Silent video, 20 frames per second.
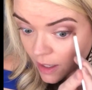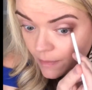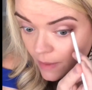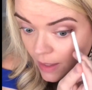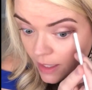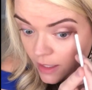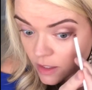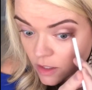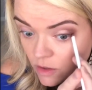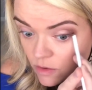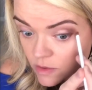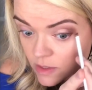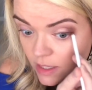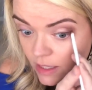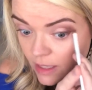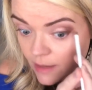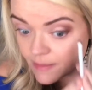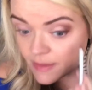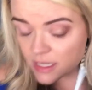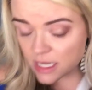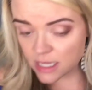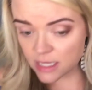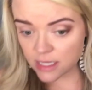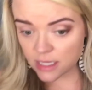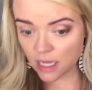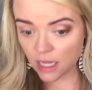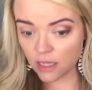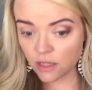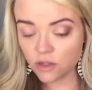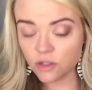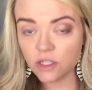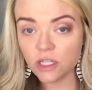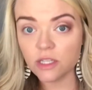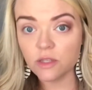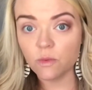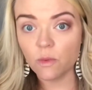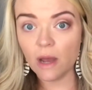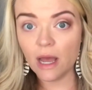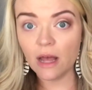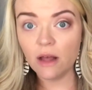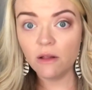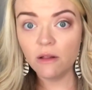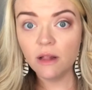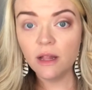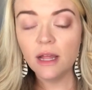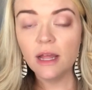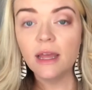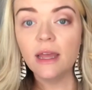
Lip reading: and use lip sense colors as well.